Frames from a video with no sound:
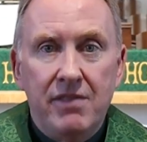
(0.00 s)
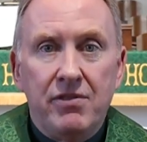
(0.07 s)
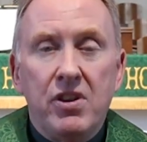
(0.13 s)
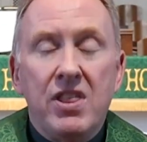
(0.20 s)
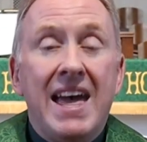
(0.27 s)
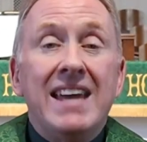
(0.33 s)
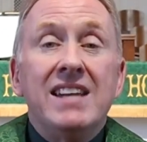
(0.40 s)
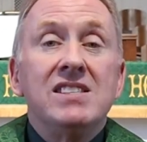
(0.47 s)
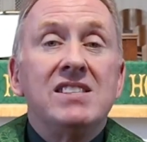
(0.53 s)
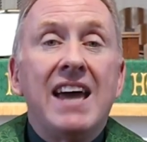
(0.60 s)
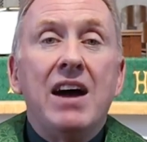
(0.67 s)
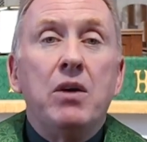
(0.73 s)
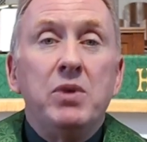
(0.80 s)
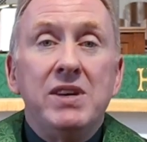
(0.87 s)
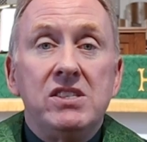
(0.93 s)
For that is
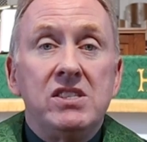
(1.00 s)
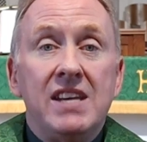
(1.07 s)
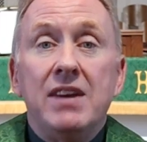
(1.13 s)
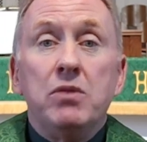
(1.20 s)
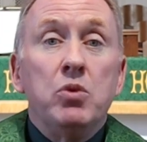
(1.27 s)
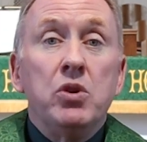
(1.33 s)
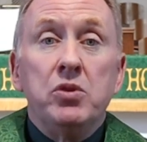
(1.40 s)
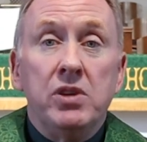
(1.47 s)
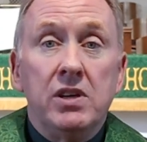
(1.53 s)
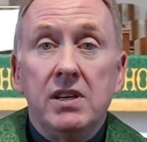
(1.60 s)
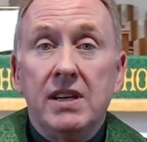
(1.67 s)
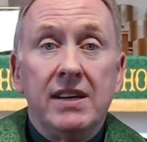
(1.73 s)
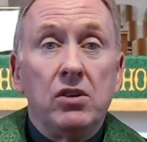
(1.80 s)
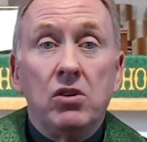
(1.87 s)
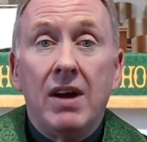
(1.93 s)
how we stay rooted
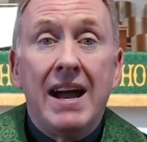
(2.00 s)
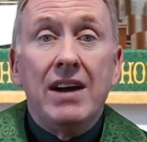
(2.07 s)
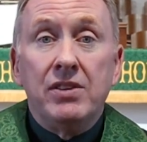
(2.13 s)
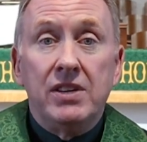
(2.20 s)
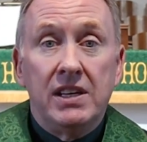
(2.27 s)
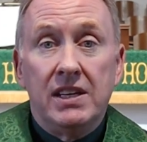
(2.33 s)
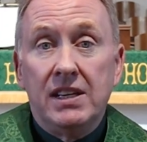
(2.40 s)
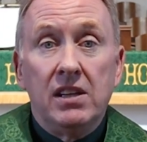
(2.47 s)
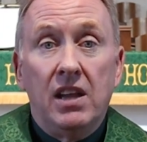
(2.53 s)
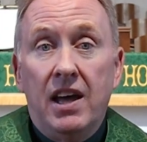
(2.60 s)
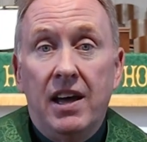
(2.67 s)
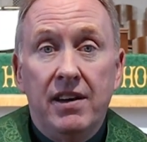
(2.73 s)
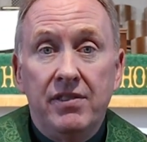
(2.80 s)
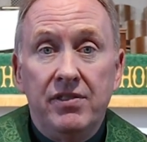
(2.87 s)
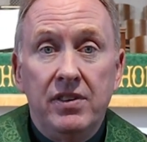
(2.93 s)
and grounded in
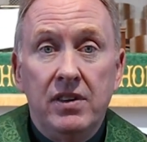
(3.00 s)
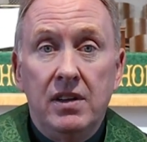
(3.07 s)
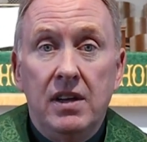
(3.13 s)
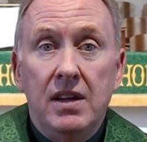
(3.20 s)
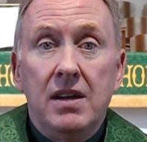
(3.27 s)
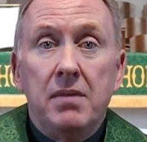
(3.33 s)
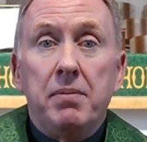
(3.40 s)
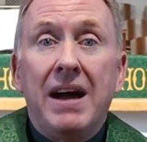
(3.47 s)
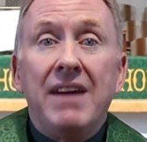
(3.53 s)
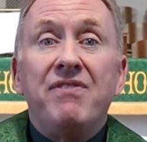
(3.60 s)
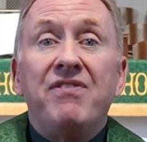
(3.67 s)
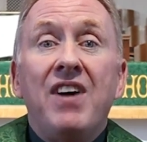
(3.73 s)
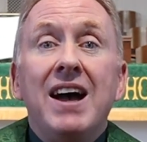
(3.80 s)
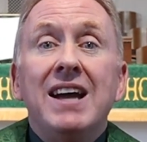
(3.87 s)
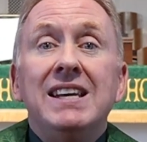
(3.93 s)
love, by
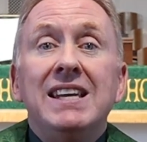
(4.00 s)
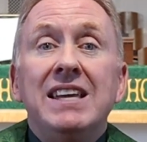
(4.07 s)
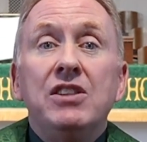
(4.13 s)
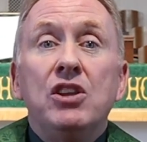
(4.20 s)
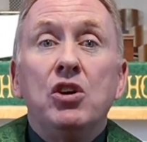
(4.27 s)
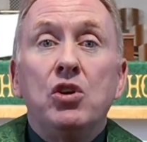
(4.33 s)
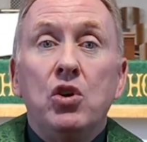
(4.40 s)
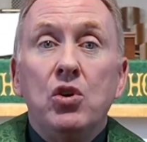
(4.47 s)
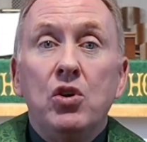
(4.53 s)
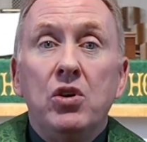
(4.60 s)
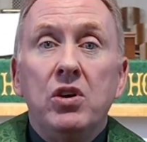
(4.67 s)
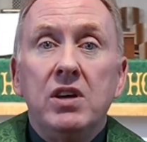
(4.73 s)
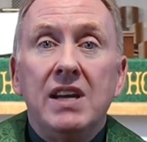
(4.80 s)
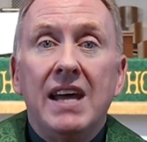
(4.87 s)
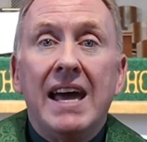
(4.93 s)
finding the
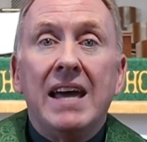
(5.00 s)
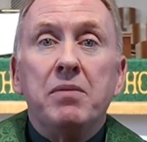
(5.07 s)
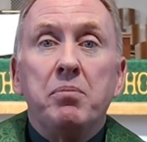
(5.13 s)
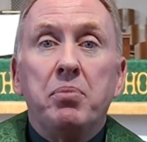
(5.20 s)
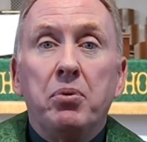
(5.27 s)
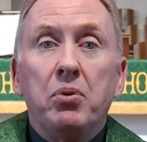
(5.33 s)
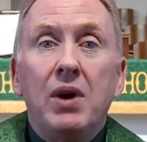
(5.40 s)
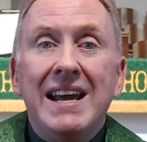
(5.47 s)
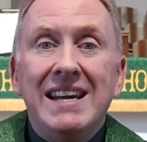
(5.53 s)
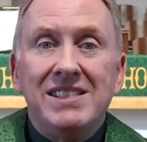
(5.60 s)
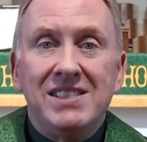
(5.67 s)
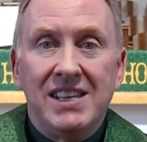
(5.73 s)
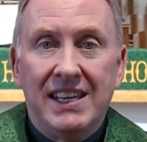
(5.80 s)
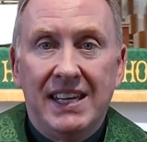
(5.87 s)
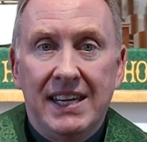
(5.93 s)
good and
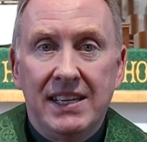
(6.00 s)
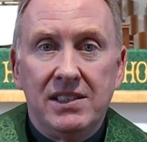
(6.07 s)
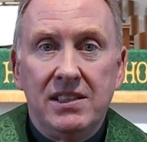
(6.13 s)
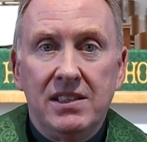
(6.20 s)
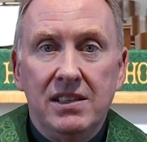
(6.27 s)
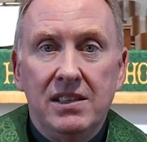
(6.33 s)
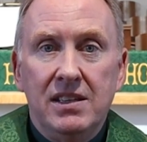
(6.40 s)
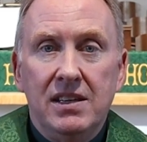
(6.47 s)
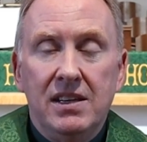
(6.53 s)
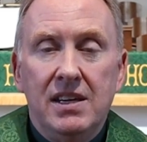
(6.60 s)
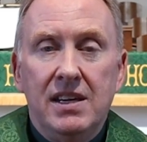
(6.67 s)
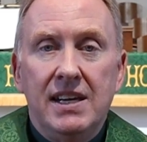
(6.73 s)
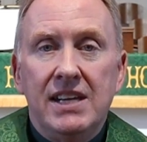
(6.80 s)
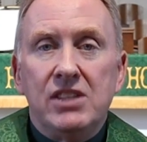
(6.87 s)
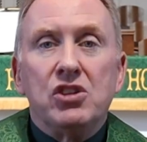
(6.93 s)
praising it.
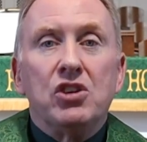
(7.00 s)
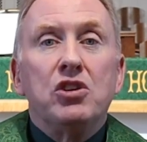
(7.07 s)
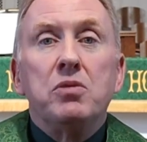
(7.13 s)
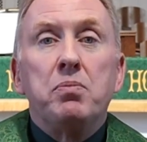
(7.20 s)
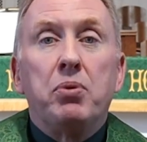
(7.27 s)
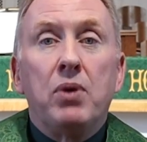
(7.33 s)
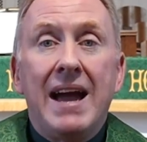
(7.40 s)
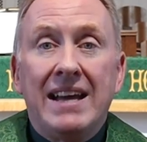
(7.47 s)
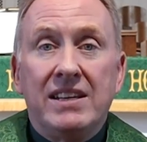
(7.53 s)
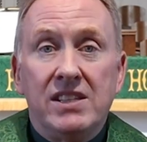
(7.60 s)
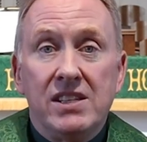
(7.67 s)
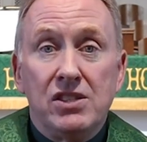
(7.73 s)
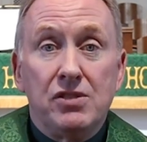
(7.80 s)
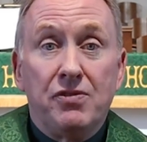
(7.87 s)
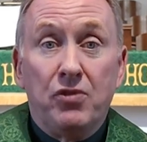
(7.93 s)
It's a good
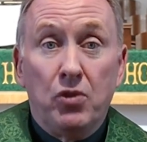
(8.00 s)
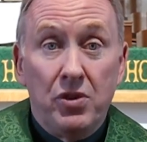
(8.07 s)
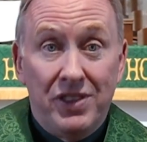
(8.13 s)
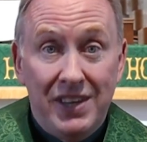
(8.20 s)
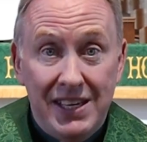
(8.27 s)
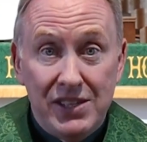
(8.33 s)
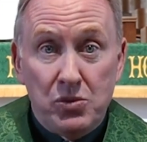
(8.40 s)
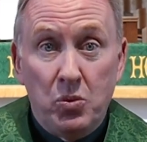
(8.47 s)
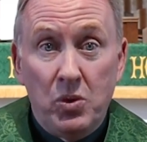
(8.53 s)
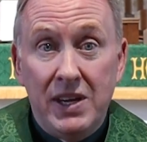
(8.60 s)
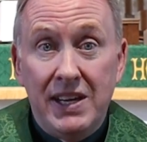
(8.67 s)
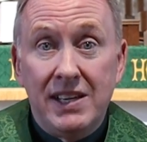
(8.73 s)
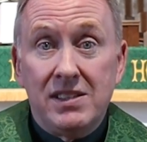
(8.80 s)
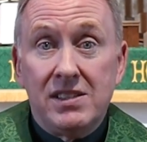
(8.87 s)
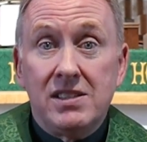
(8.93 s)
practice for these
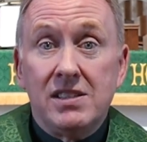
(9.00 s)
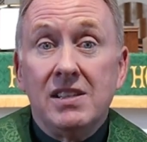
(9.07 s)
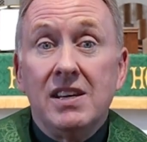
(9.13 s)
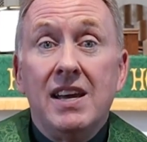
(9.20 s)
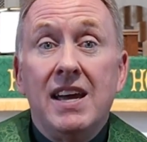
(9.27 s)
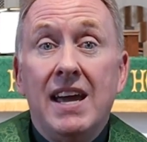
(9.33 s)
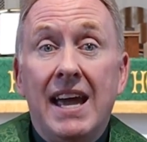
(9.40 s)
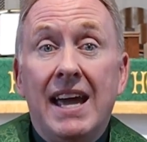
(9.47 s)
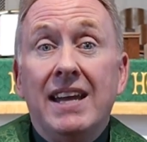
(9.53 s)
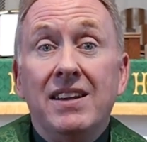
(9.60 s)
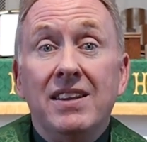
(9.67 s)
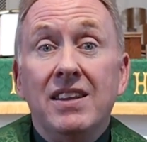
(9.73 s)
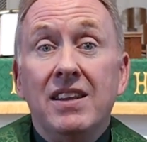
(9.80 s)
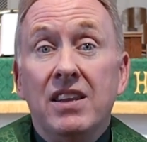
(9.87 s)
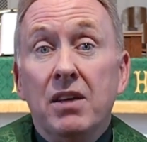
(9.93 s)
weeks
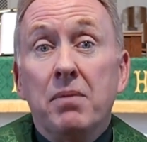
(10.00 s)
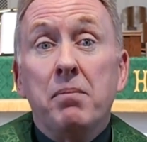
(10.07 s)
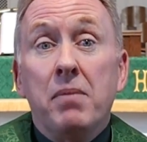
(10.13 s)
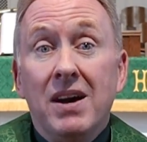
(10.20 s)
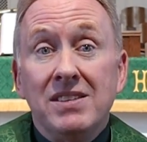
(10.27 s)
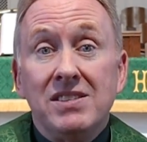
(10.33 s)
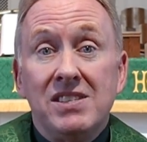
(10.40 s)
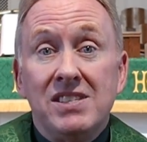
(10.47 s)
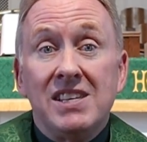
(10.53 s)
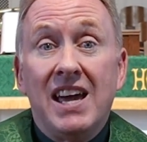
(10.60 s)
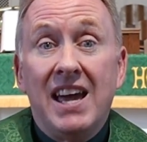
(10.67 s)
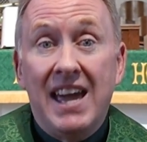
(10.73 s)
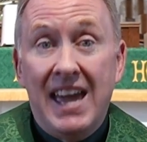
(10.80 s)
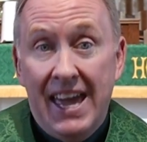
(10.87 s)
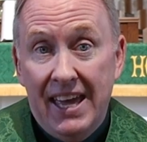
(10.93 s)
and the months
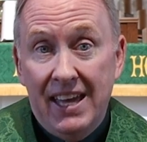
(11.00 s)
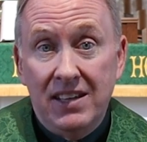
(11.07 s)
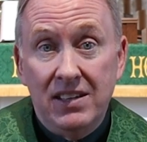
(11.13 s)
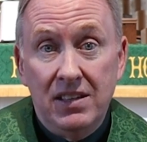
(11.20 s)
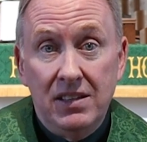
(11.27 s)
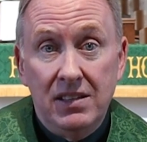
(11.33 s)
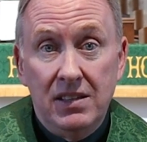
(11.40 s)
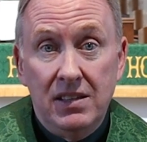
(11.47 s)
ahead.